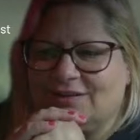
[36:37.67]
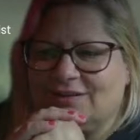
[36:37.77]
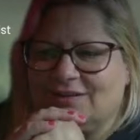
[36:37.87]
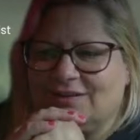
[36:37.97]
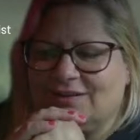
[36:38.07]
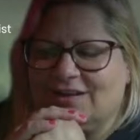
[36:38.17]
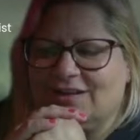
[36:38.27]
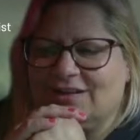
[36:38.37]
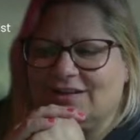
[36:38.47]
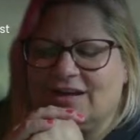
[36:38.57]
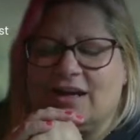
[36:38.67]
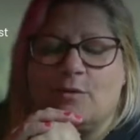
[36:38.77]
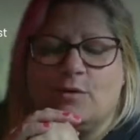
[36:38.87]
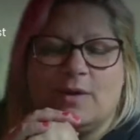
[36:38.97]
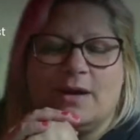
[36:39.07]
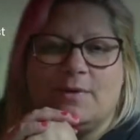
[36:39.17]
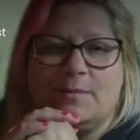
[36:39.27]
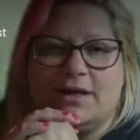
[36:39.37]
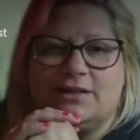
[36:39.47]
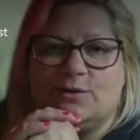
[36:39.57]
Yeah, and I would ride my
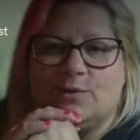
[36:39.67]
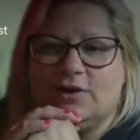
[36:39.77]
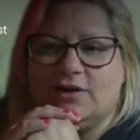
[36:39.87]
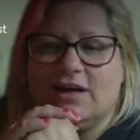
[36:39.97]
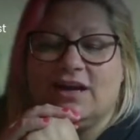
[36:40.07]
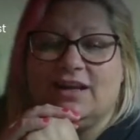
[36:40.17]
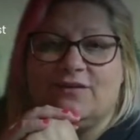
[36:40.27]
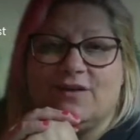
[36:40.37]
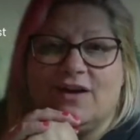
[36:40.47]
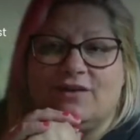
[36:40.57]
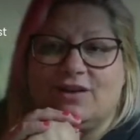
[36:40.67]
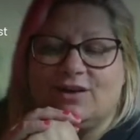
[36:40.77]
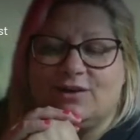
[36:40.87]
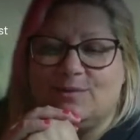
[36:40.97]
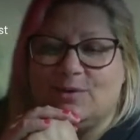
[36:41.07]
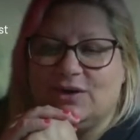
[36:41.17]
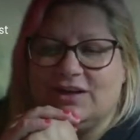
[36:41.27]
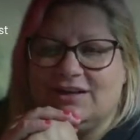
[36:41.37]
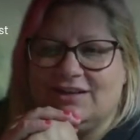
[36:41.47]
bike to work at like 5 o'clock in the morning.